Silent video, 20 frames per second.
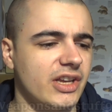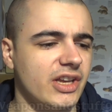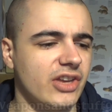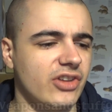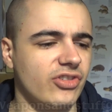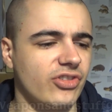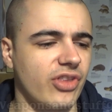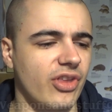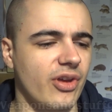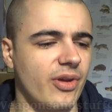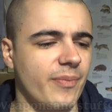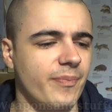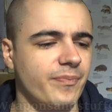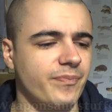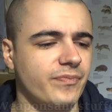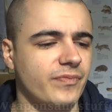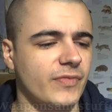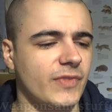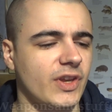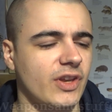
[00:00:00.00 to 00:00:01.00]
is that,
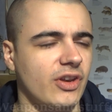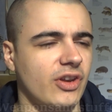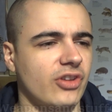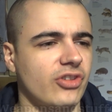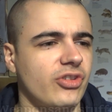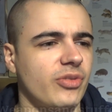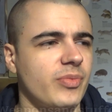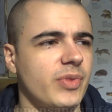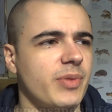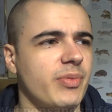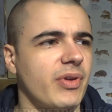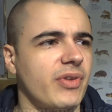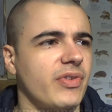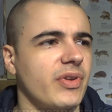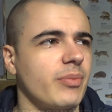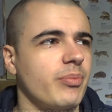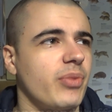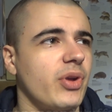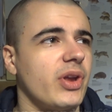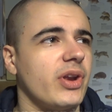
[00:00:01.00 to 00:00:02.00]
like somebody, I
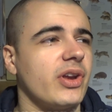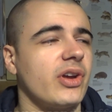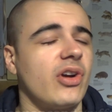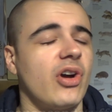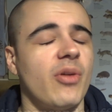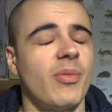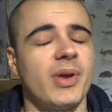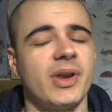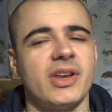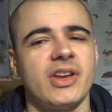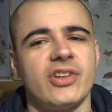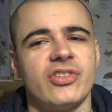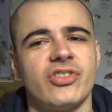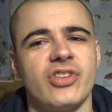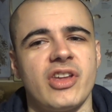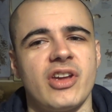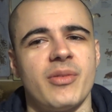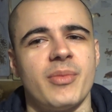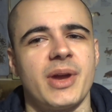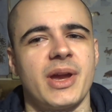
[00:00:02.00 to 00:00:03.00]
think, put in a comment
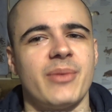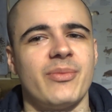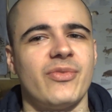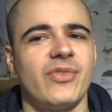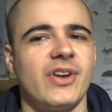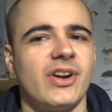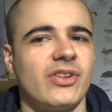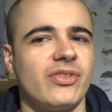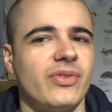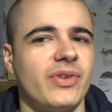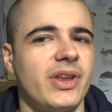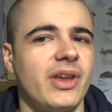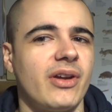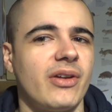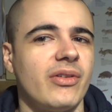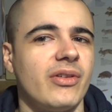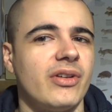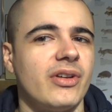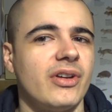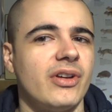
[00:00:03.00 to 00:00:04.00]
yesterday on my anthrax
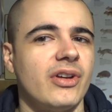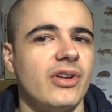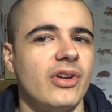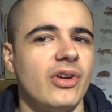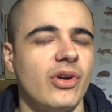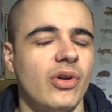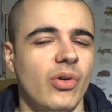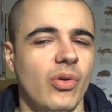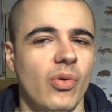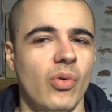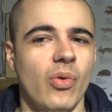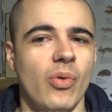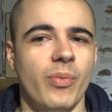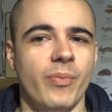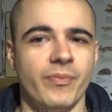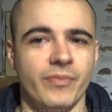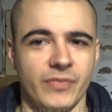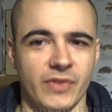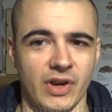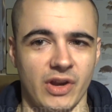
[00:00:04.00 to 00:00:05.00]
video, or,
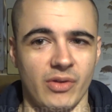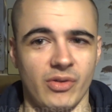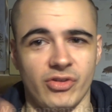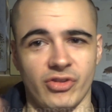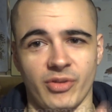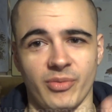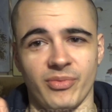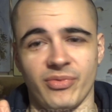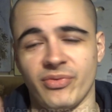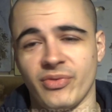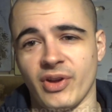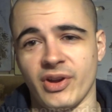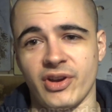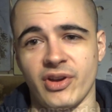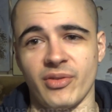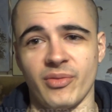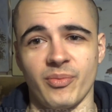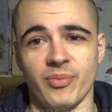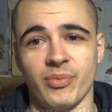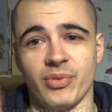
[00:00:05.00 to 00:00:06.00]
you know, because I
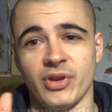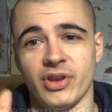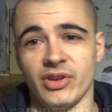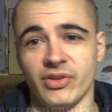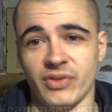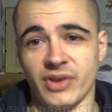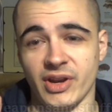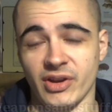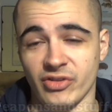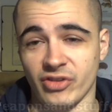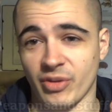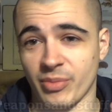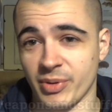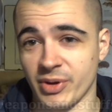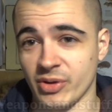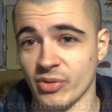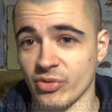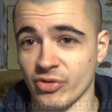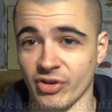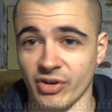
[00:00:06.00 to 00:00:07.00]
don't put these videos up
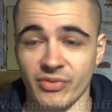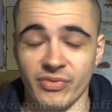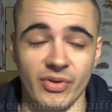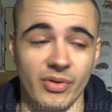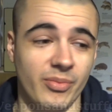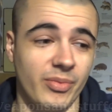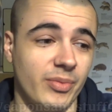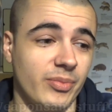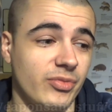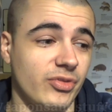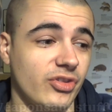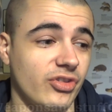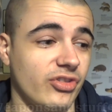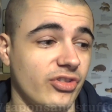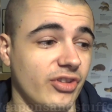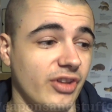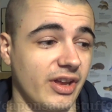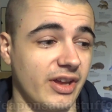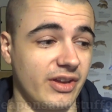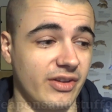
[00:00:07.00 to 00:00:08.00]
anymore, I film them, just
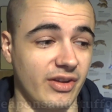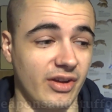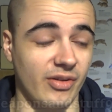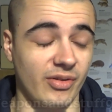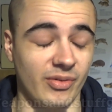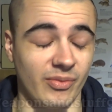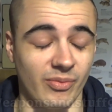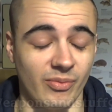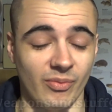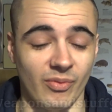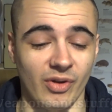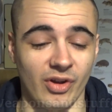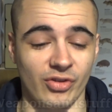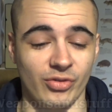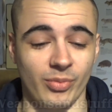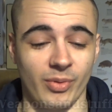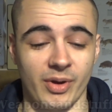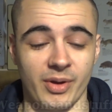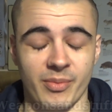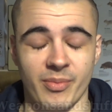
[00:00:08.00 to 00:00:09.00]
to let you know.
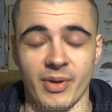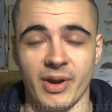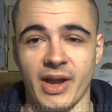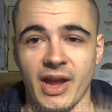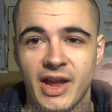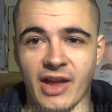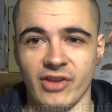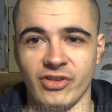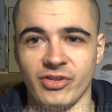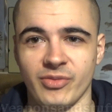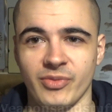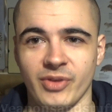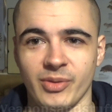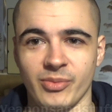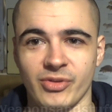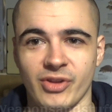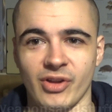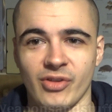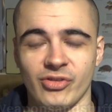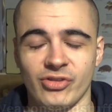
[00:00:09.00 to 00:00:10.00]
That's why my hair
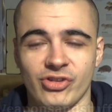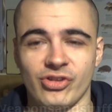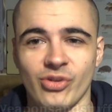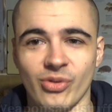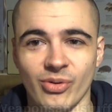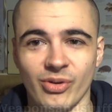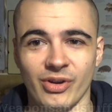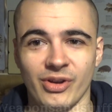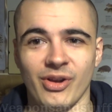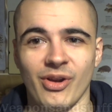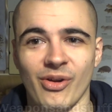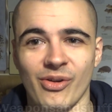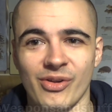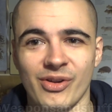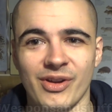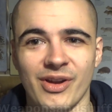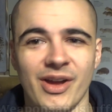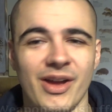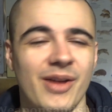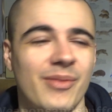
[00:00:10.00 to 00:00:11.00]
sometimes goes short and long
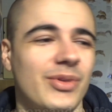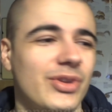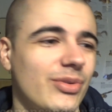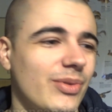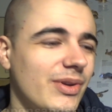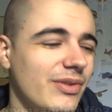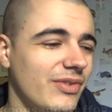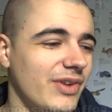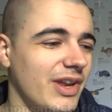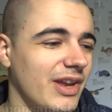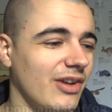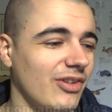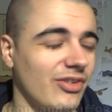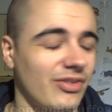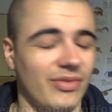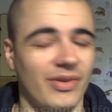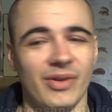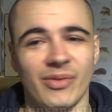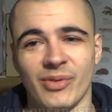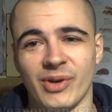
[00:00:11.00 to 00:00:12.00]
uh, between videos
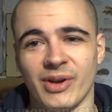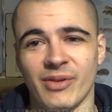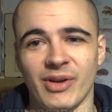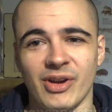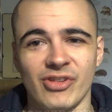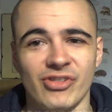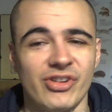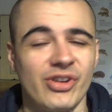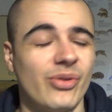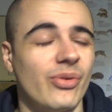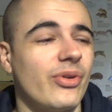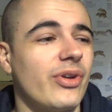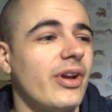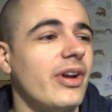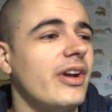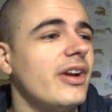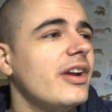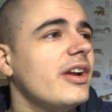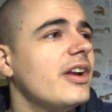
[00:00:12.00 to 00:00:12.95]
if I rearrange the order.